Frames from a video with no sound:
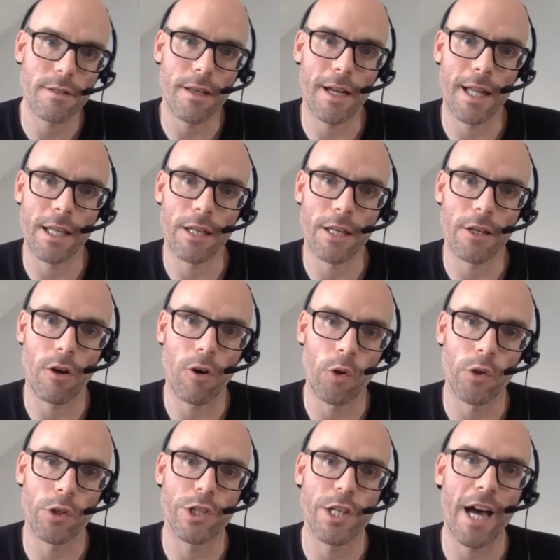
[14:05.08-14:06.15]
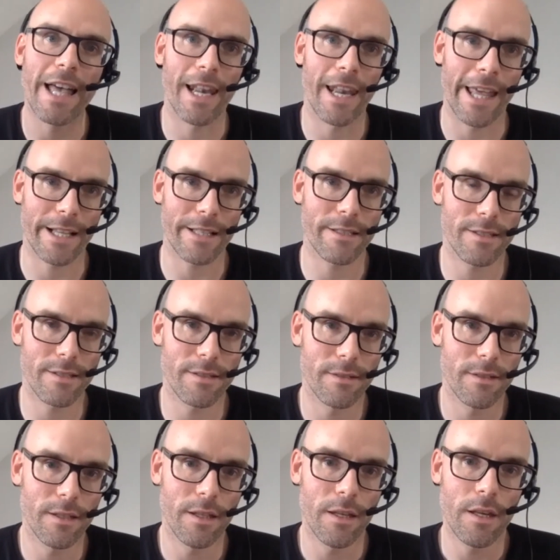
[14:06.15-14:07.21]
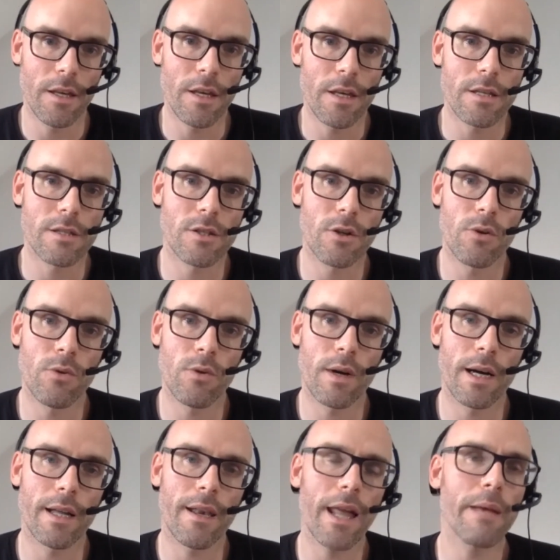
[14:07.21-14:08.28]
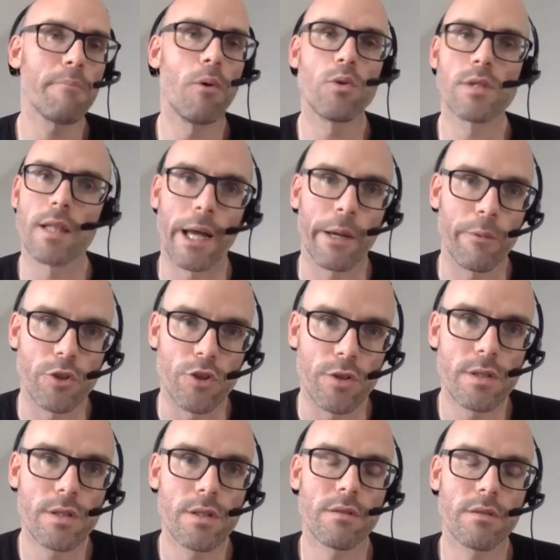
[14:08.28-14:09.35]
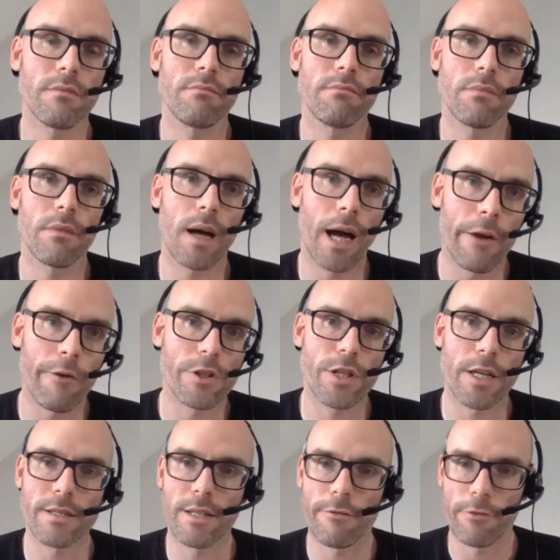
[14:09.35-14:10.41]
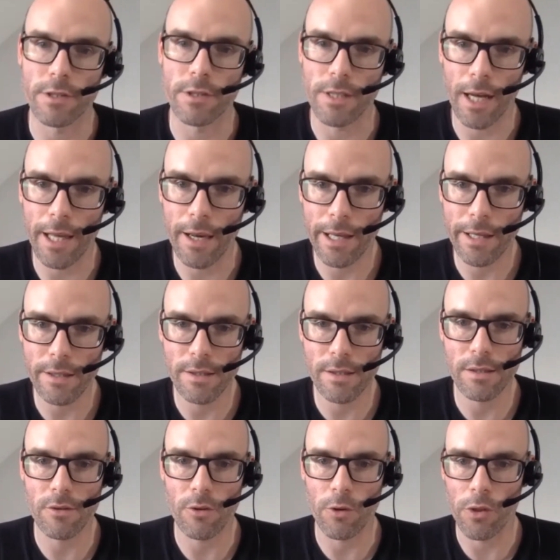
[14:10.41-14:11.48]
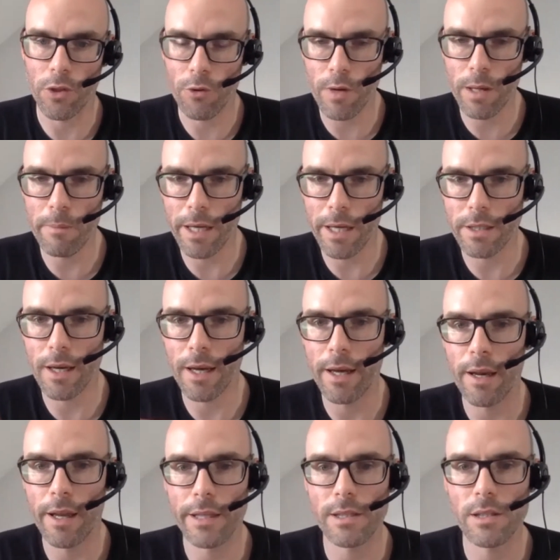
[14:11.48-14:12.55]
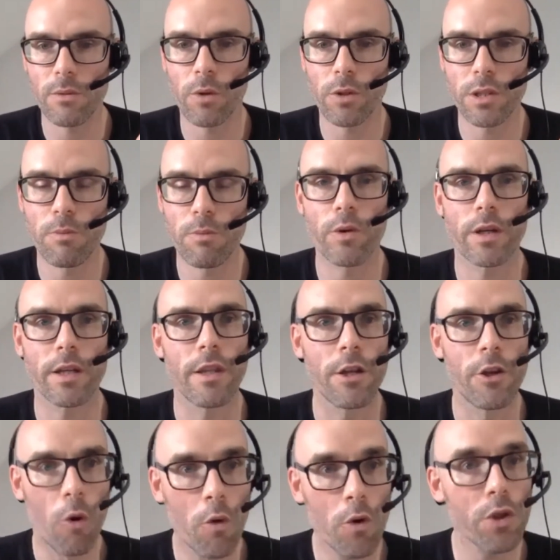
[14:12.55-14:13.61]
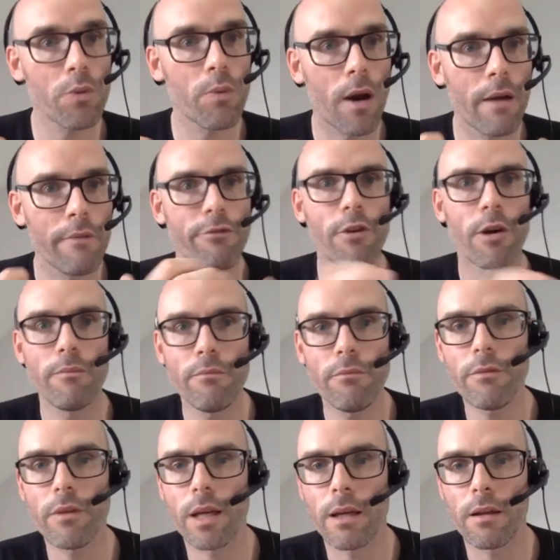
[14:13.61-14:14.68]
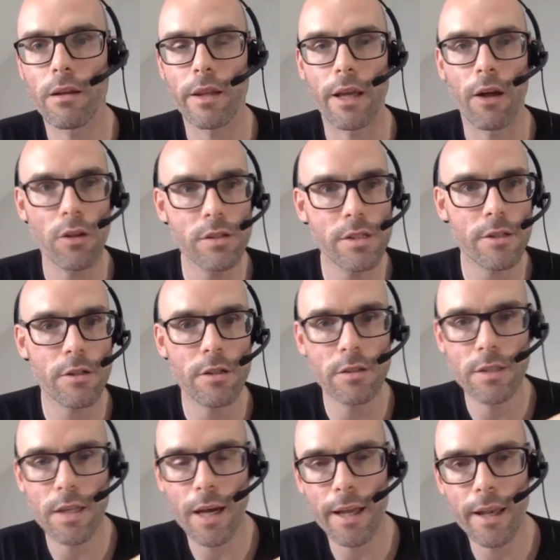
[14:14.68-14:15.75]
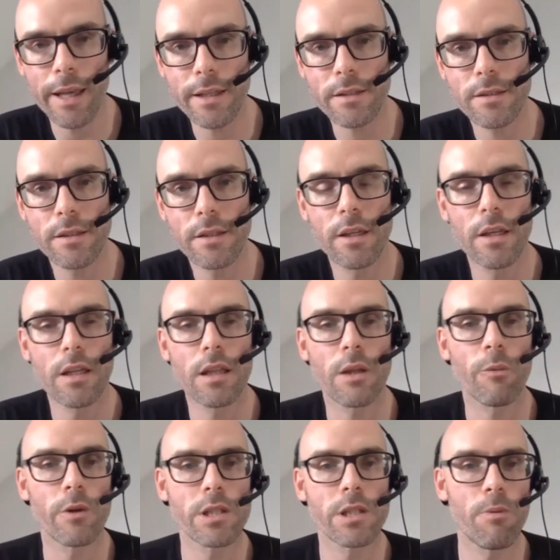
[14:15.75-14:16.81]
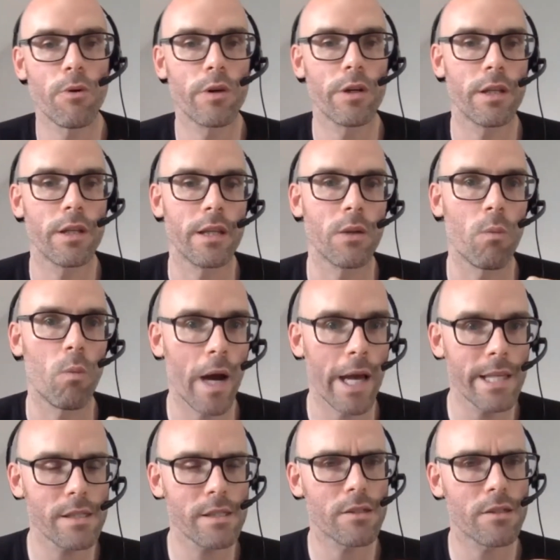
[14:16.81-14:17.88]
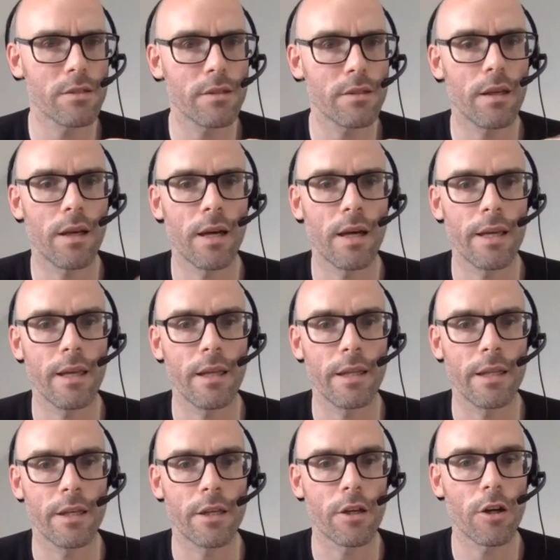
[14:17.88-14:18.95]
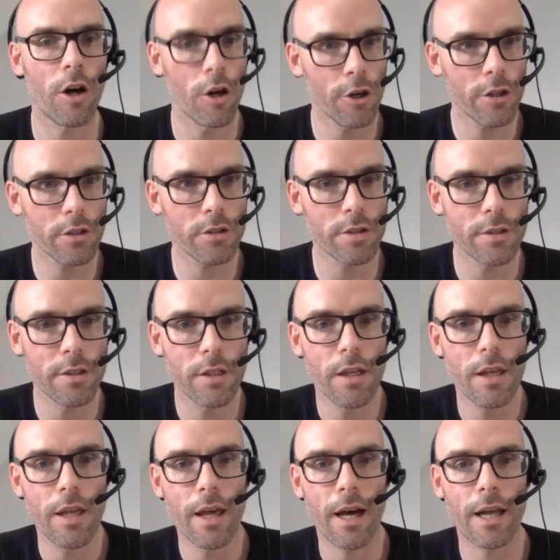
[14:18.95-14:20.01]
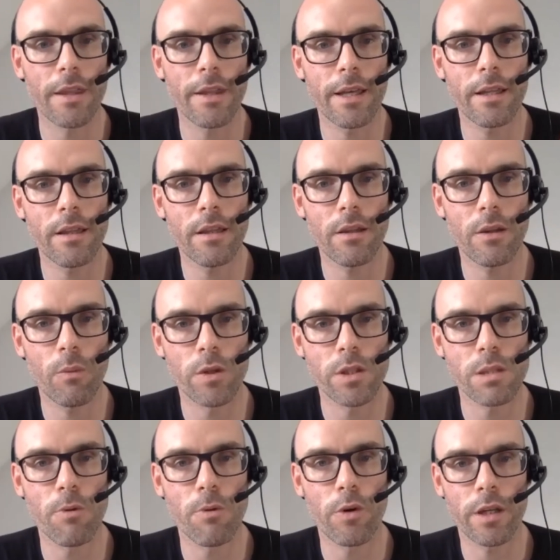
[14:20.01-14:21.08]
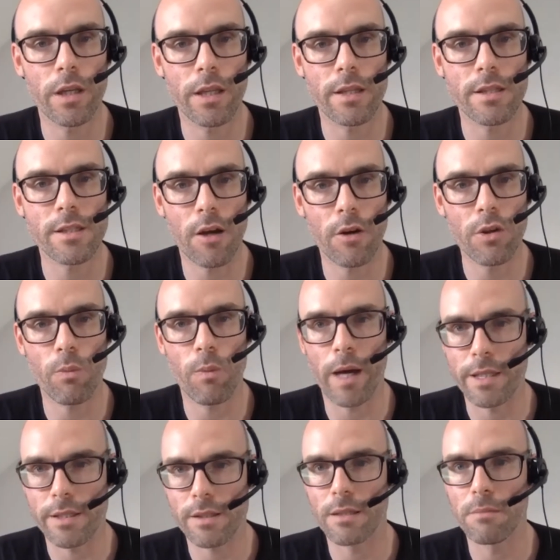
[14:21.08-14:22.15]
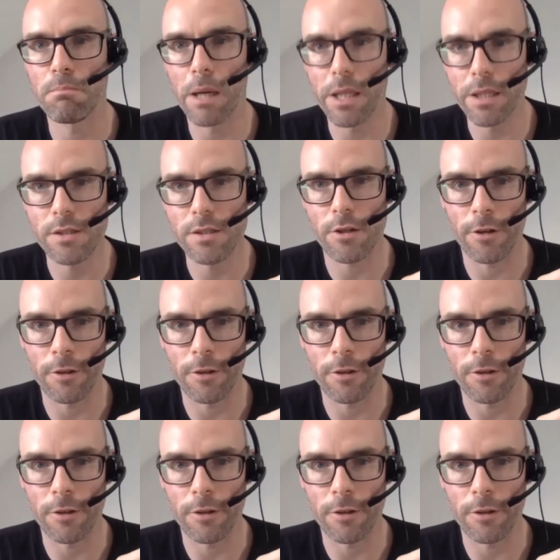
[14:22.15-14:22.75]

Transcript: and on dialects. So like most languages, Irish has different dialects. There are three main dialects: the one spoken in the north, where I'm from, the Ulster dialect, the one spoken in the west, in Connacht, and then the one spoken in the southwest, in Munster.